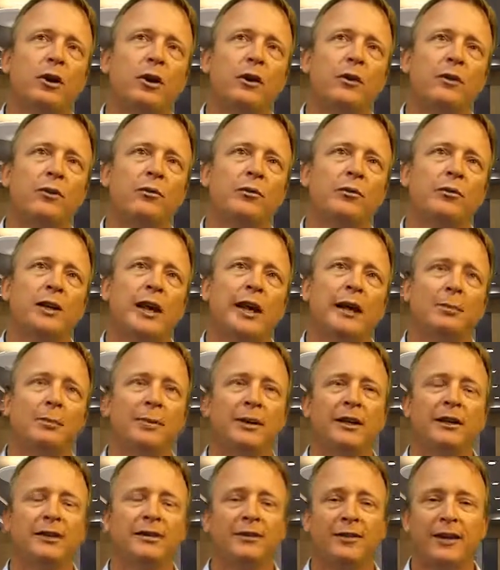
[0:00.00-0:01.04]
uh,
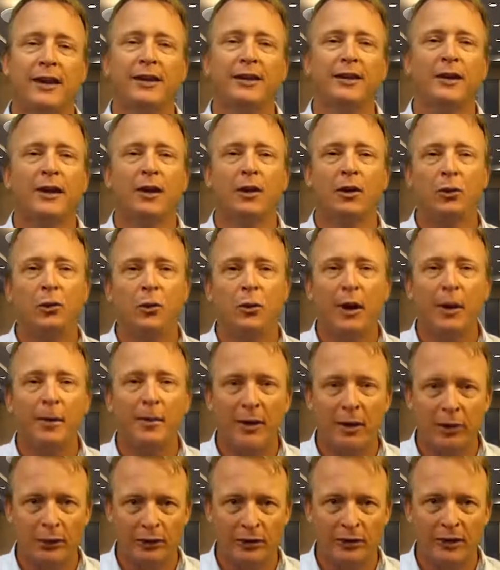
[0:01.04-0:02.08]
type in San Diego
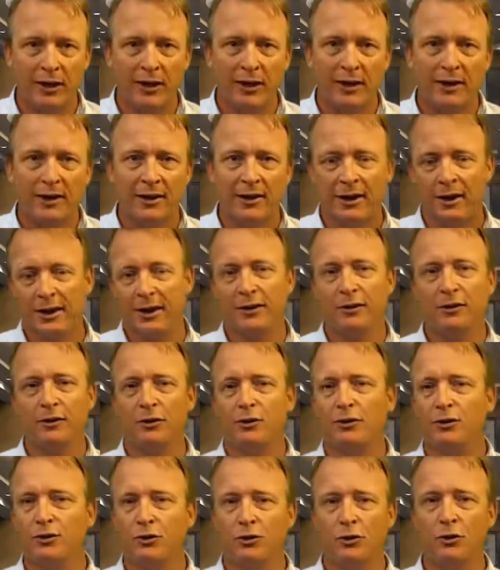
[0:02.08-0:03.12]
web hosting and
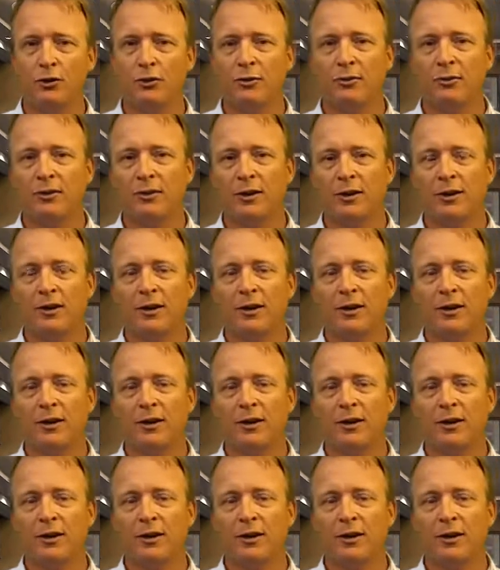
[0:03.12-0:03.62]
you shoot